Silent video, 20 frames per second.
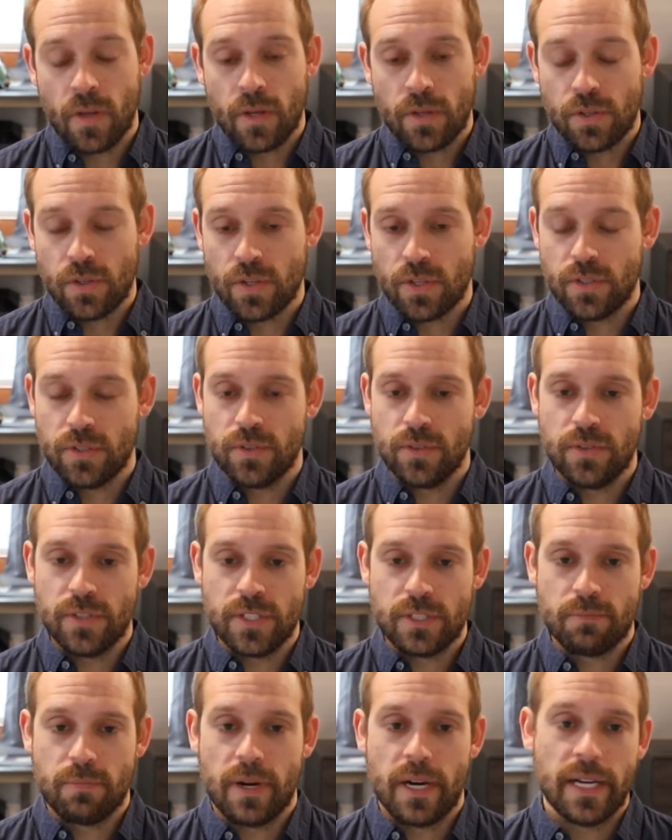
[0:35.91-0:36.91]
You can do
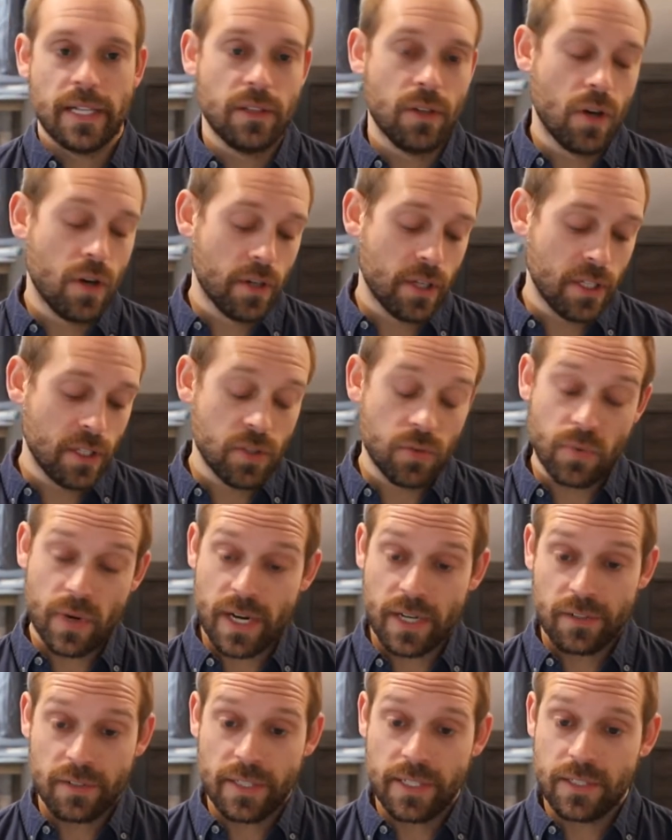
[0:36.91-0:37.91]
this by logging
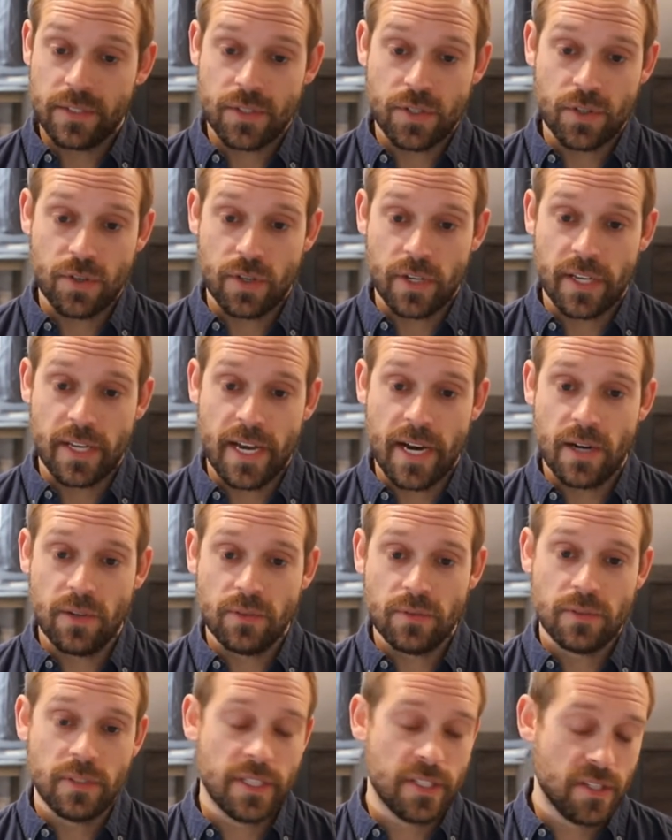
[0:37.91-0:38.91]
directly into your
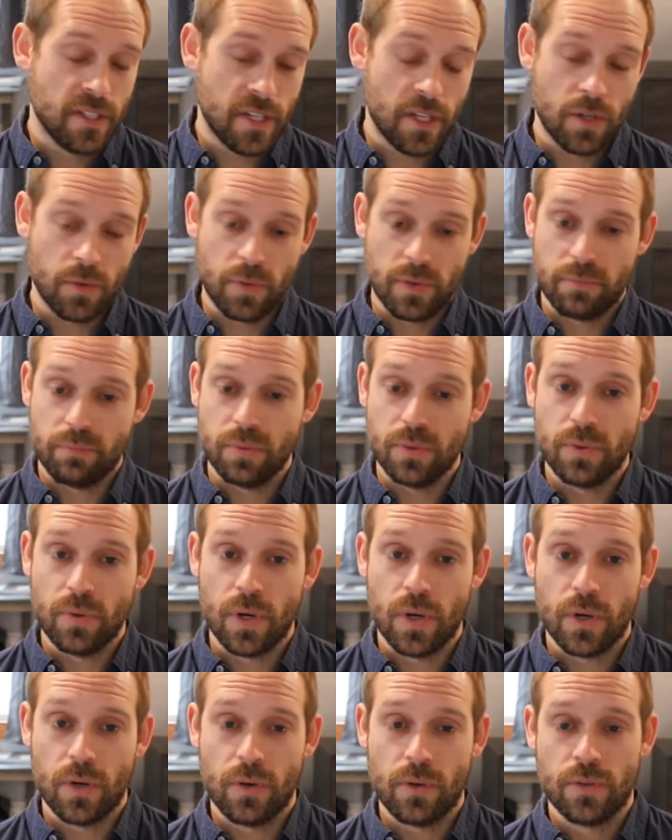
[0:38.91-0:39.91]
account. Let's say you're with
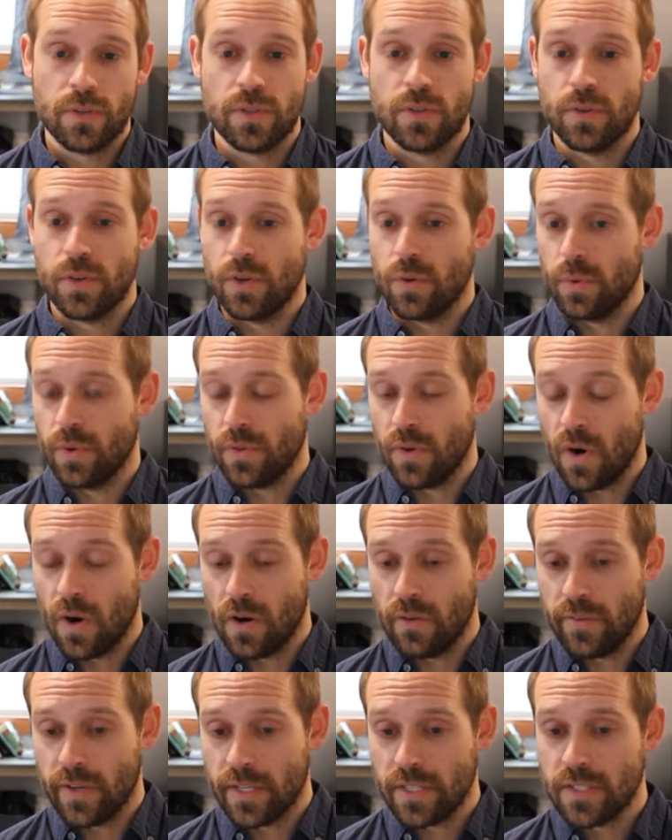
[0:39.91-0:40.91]
Bluehost or you're with
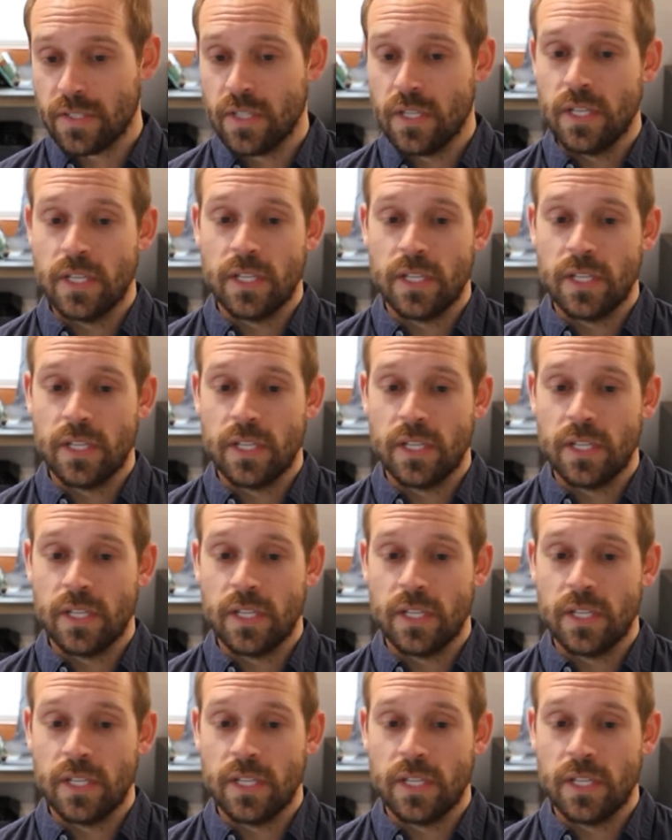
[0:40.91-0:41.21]
Arvix.